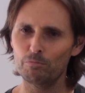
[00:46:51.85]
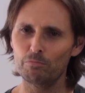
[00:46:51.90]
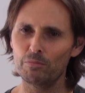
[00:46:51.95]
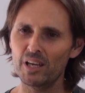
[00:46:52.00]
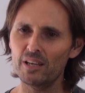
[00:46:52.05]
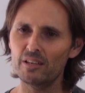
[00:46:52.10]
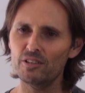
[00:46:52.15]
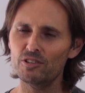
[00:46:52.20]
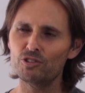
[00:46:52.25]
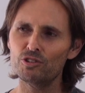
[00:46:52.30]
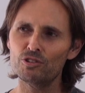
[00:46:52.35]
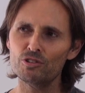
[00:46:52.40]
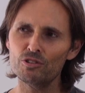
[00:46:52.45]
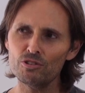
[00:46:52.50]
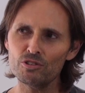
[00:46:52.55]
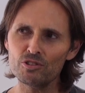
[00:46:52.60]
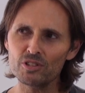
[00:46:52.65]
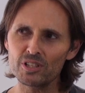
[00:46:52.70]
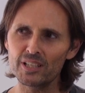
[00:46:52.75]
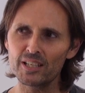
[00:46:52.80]
Men
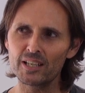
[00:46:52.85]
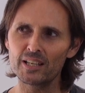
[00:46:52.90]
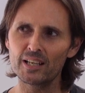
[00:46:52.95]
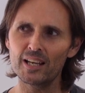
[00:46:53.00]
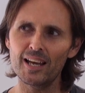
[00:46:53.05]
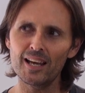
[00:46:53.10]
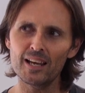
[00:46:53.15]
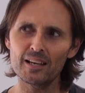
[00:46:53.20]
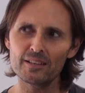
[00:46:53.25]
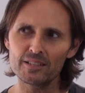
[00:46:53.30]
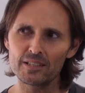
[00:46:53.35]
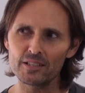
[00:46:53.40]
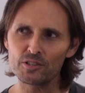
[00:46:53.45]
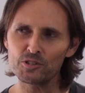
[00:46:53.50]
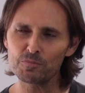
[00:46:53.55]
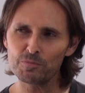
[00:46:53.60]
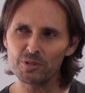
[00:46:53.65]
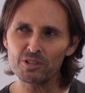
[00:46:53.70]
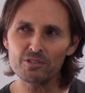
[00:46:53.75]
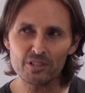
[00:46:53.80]
usually allow the
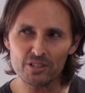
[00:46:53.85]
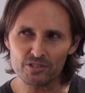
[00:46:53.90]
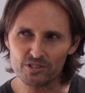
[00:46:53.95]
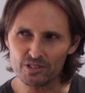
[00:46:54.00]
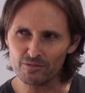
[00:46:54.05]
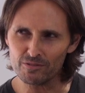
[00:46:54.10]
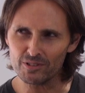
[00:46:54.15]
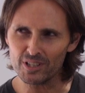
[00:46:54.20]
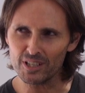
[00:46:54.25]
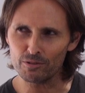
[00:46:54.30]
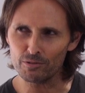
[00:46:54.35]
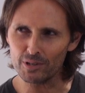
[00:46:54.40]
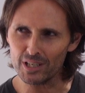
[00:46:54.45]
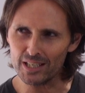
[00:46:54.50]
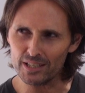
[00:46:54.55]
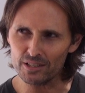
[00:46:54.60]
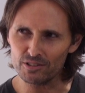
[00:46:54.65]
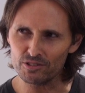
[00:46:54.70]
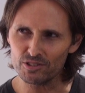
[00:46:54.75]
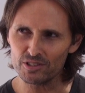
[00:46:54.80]
experience of their
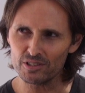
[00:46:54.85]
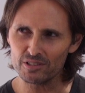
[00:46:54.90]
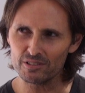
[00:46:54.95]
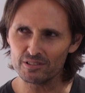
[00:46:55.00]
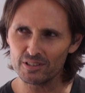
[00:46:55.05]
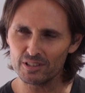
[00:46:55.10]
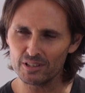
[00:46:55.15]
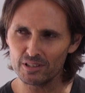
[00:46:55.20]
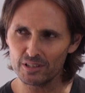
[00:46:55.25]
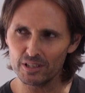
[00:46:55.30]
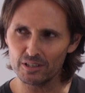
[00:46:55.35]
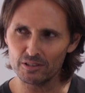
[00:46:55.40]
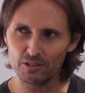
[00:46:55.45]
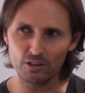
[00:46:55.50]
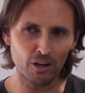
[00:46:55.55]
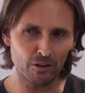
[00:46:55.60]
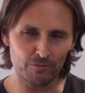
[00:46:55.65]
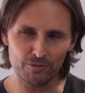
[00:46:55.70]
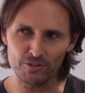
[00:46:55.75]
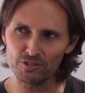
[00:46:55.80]
rage,
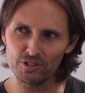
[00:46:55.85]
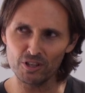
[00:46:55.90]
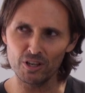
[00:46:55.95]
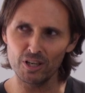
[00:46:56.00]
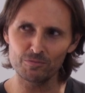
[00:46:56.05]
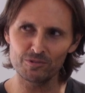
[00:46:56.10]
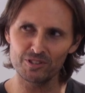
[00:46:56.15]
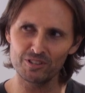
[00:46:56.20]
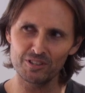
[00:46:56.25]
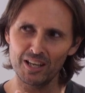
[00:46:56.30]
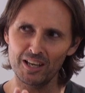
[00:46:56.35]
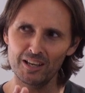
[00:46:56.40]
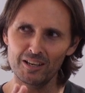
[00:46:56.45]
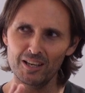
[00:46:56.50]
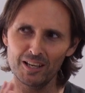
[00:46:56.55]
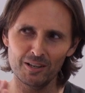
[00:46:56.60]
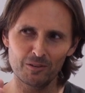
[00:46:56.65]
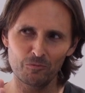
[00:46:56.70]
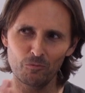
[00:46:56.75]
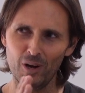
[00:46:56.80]
oftentimes
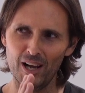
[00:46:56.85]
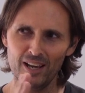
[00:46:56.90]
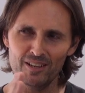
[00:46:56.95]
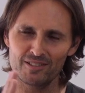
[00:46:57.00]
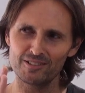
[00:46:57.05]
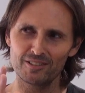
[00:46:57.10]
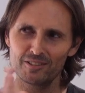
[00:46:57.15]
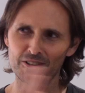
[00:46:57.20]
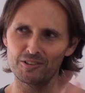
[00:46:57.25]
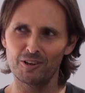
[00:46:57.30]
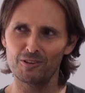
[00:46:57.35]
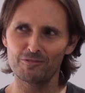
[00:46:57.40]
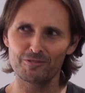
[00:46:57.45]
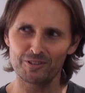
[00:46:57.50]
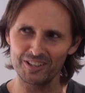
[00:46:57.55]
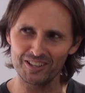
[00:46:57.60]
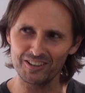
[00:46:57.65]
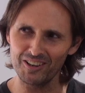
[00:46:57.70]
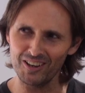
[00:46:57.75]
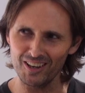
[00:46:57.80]
in ways that are not
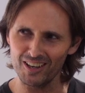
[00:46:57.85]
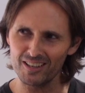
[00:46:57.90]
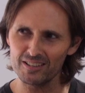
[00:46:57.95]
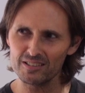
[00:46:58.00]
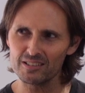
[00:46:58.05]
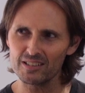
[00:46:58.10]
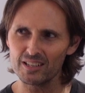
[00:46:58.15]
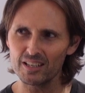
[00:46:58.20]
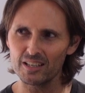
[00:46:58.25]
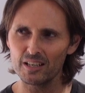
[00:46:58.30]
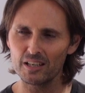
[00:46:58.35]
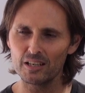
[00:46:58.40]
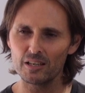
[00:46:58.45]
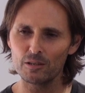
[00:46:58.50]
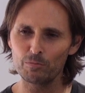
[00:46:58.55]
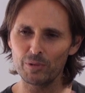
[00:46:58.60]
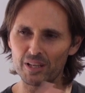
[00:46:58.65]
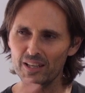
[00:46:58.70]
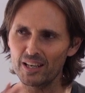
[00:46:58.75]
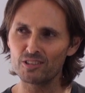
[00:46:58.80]
very nice,
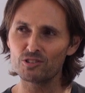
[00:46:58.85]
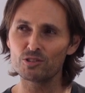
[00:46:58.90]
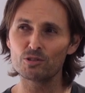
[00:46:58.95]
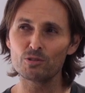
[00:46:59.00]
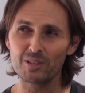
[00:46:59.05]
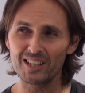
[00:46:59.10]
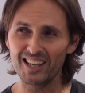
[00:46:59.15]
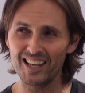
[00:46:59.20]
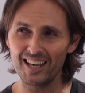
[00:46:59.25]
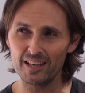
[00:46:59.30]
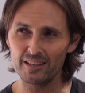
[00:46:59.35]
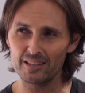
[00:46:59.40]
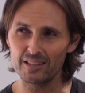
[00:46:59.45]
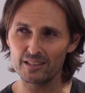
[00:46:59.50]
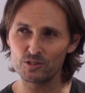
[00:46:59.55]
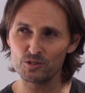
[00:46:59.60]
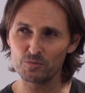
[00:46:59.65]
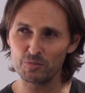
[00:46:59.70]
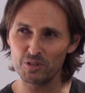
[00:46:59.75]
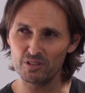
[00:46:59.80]
but they do allow the
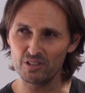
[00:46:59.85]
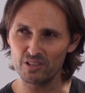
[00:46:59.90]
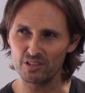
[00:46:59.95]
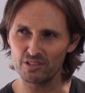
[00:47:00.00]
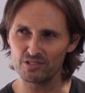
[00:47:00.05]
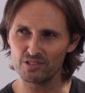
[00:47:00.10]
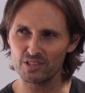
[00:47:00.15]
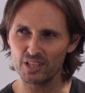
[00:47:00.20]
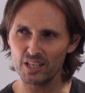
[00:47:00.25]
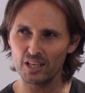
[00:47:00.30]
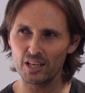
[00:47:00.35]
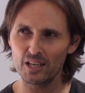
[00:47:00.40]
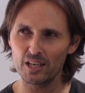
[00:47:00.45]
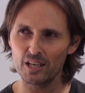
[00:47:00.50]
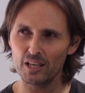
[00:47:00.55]
experience,